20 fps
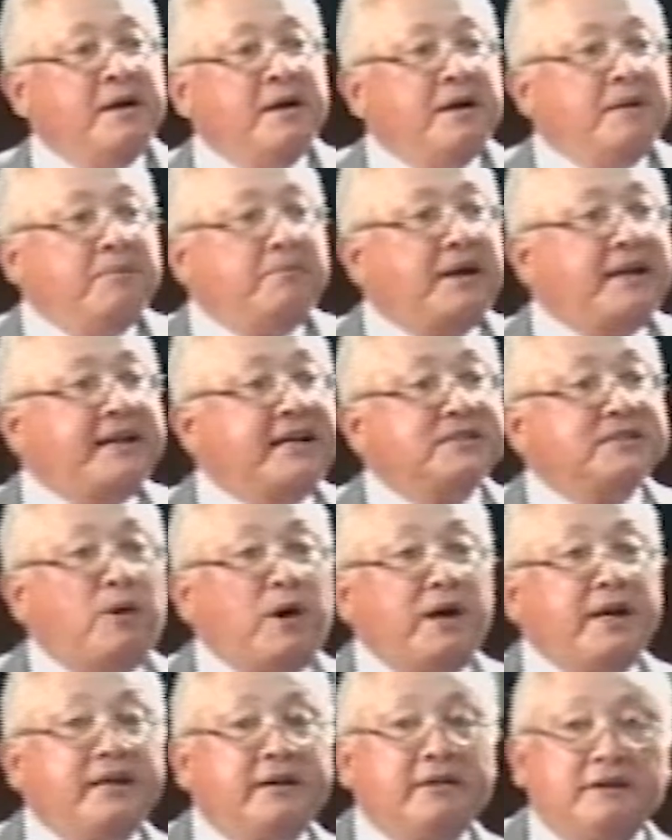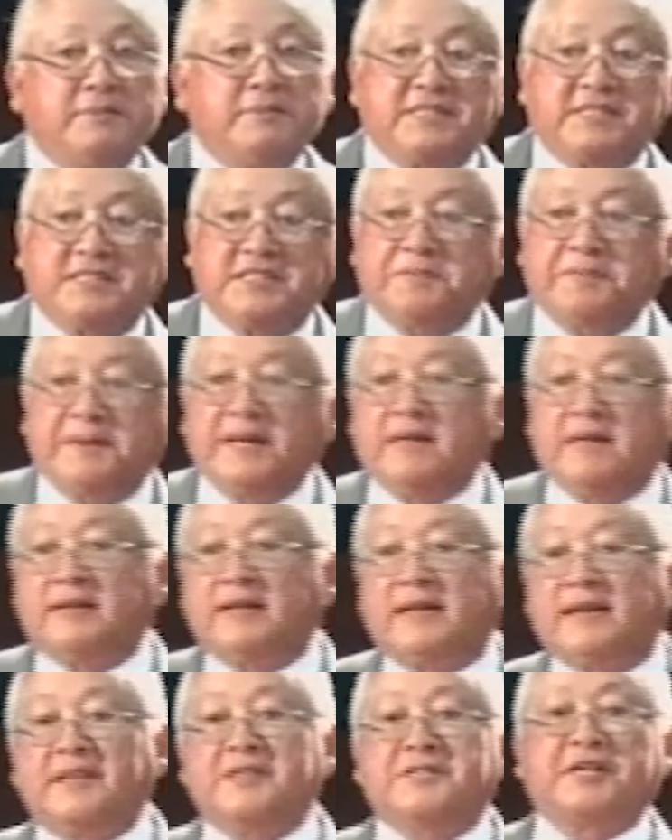But there's one area, Mr. Speaker,
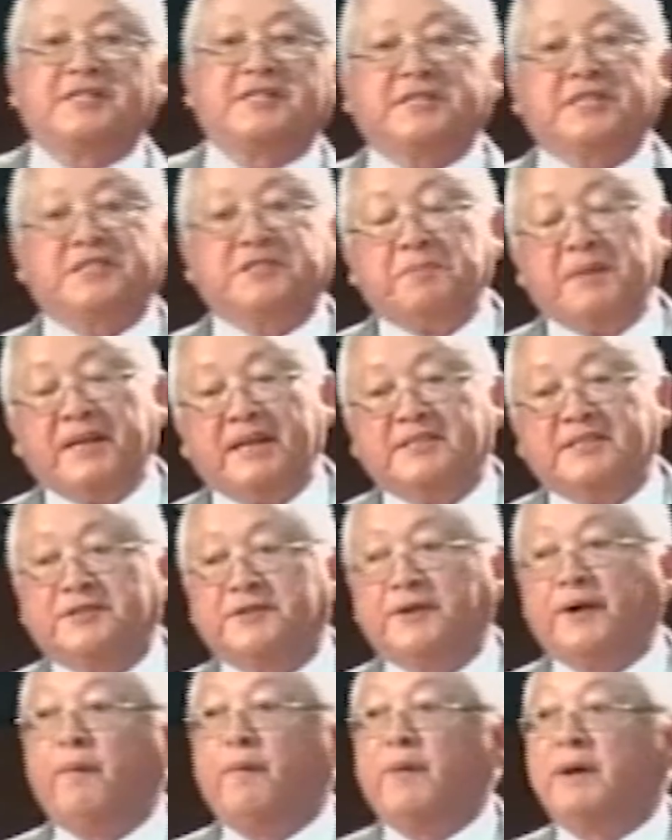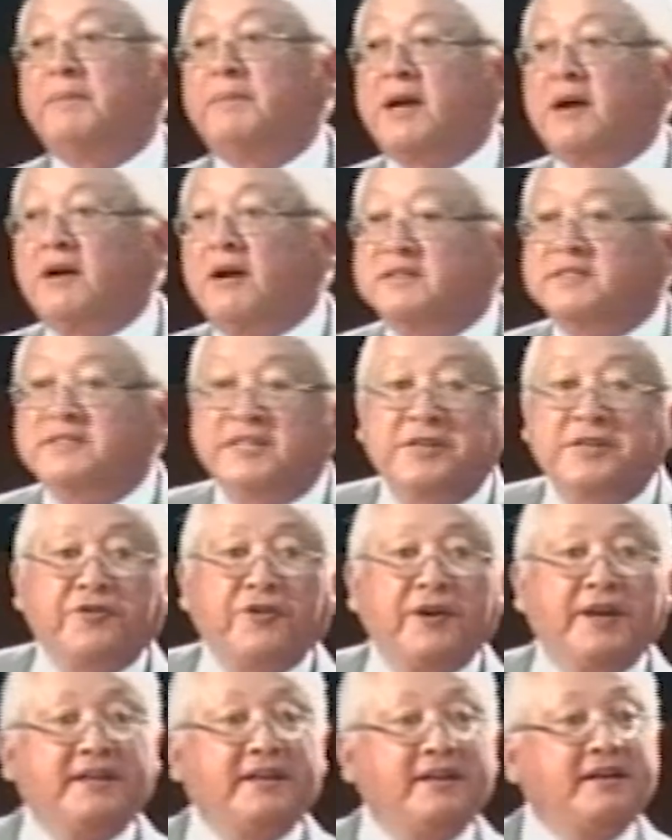that the Justice Ministry will be
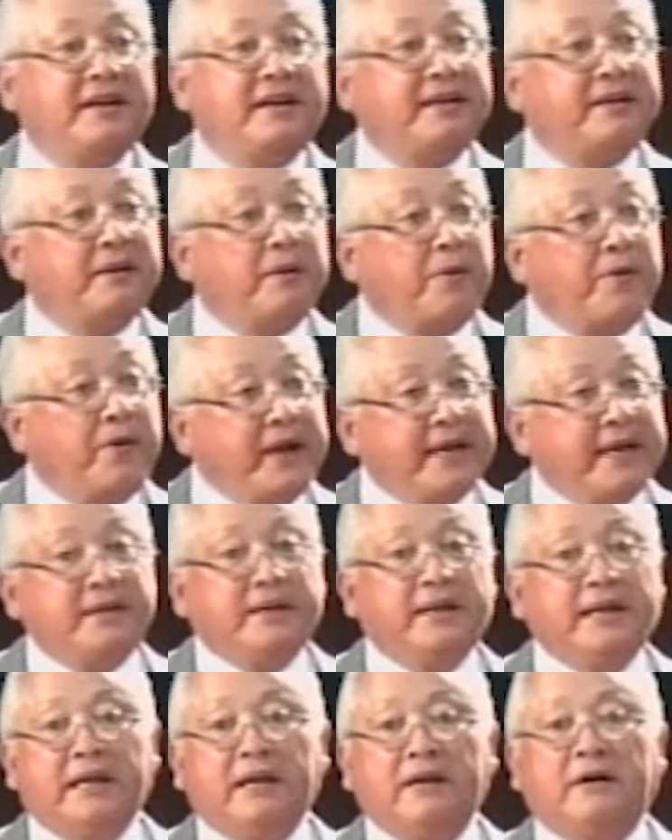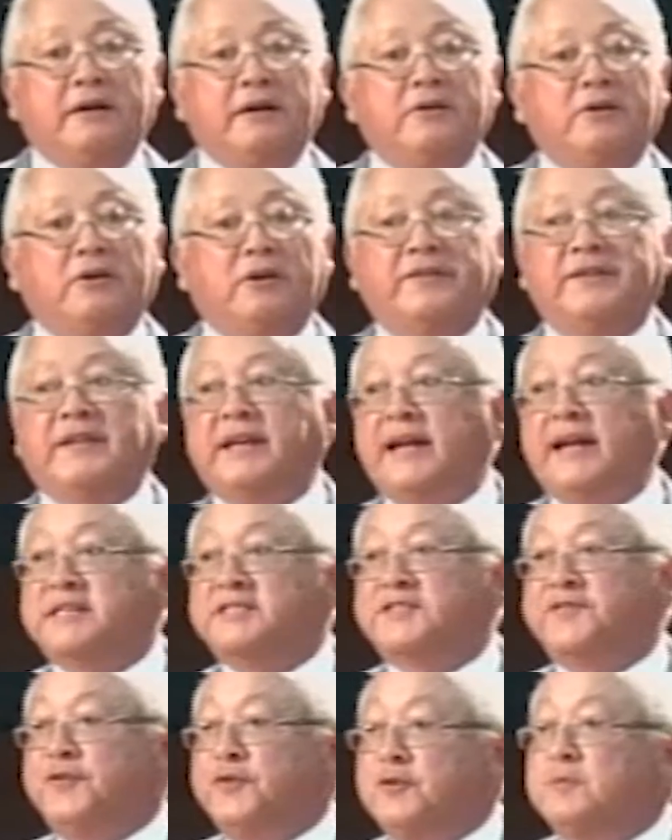concentrating a great deal on over the
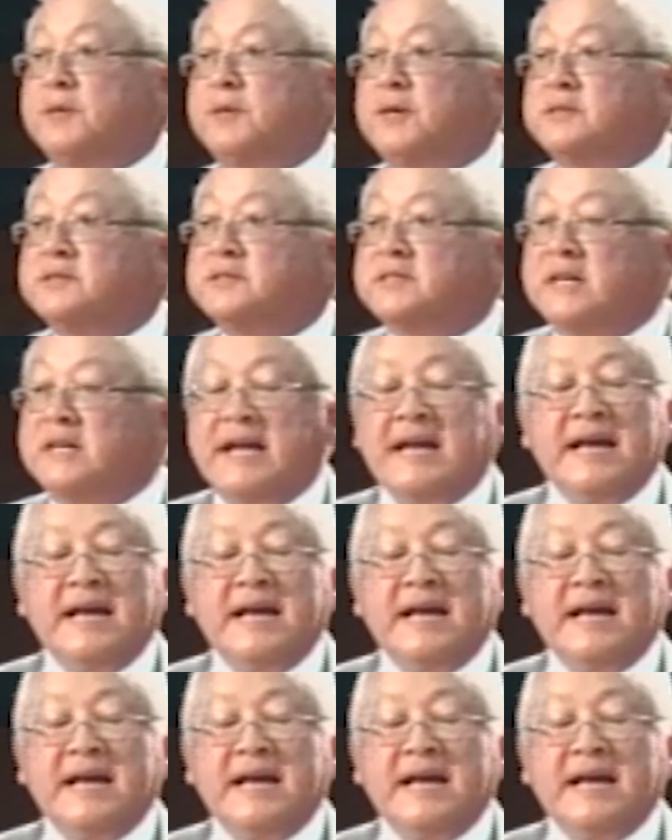next few months,